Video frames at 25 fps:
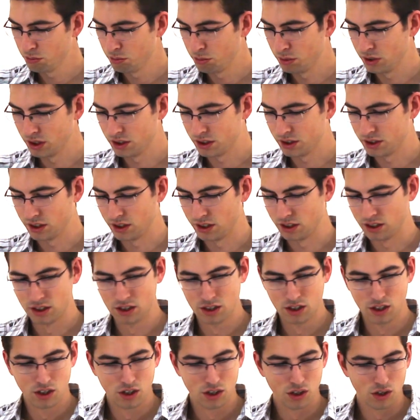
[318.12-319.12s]
But
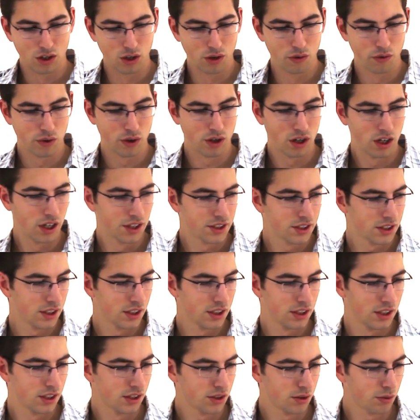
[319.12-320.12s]
overall, I'd
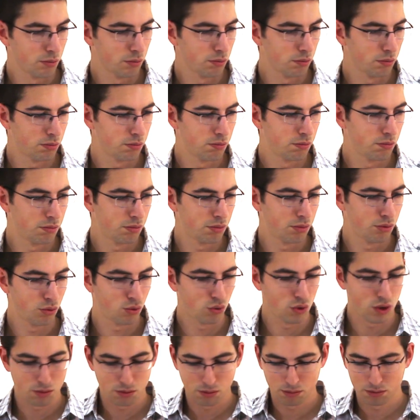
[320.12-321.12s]
say these are
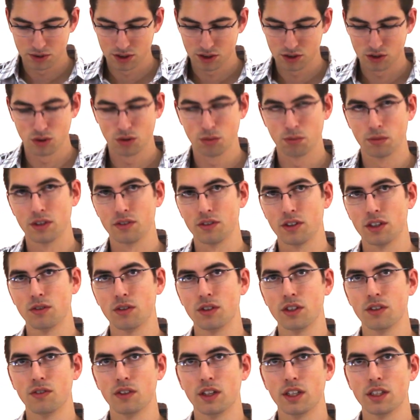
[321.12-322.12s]
probably two of my
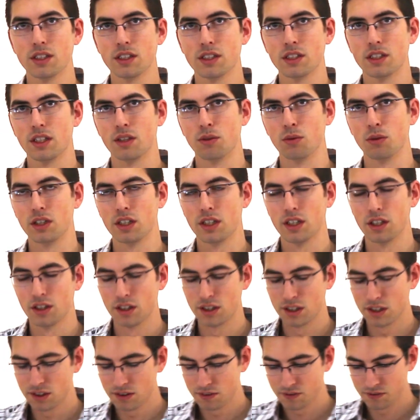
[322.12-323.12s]
favorite devices that we
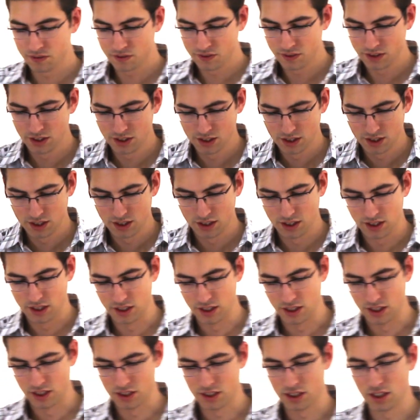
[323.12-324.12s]
carry.
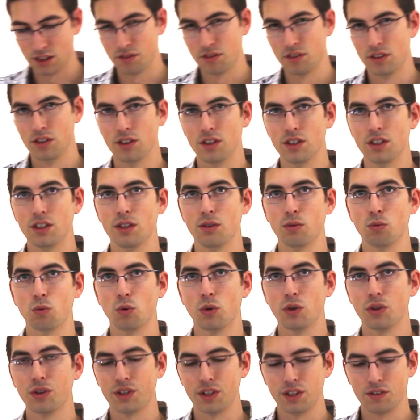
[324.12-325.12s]
Definitely
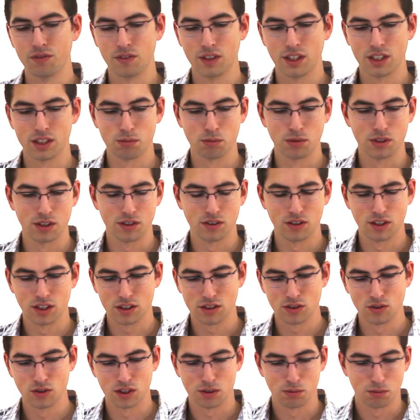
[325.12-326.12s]
worth the investment. They're not
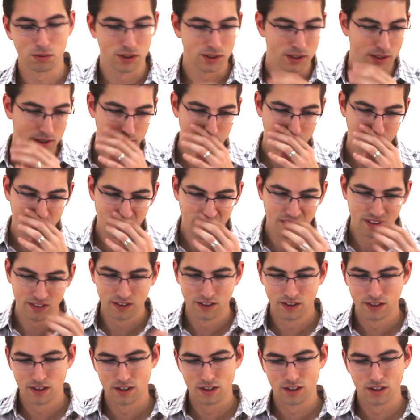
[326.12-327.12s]
too expensive.
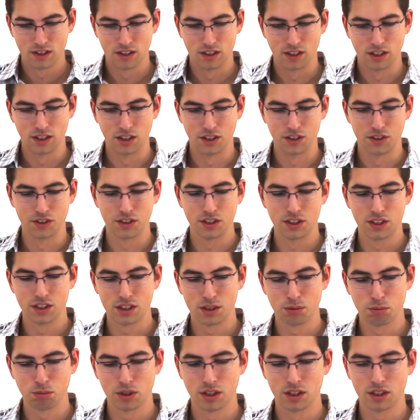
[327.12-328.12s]
These,
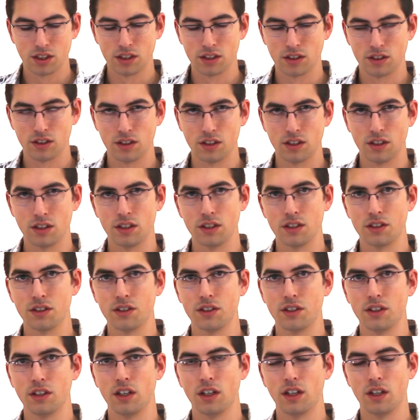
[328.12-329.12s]
depending on
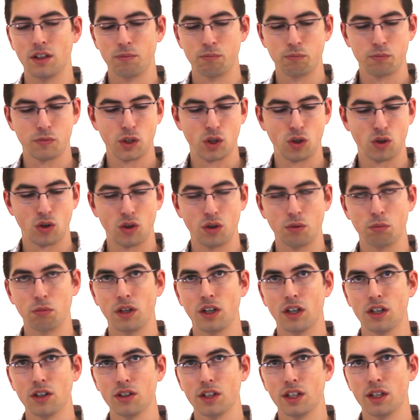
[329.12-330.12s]
the current
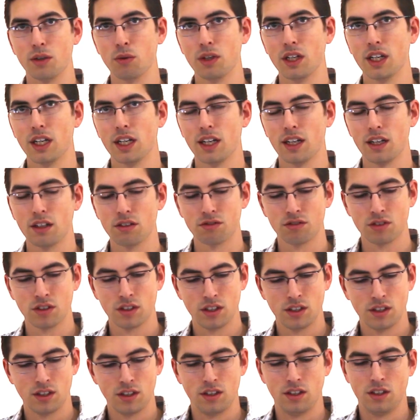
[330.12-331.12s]
model that we have,
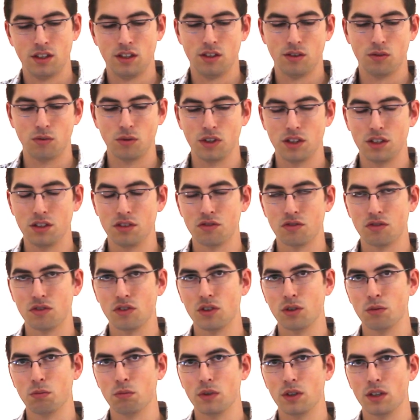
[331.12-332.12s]
range
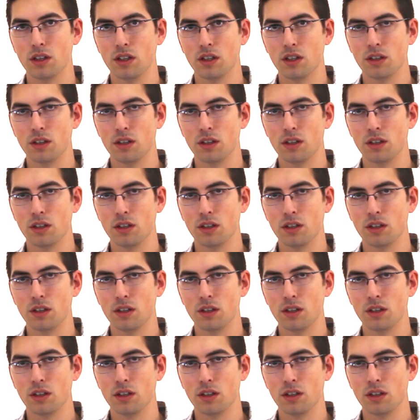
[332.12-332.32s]
from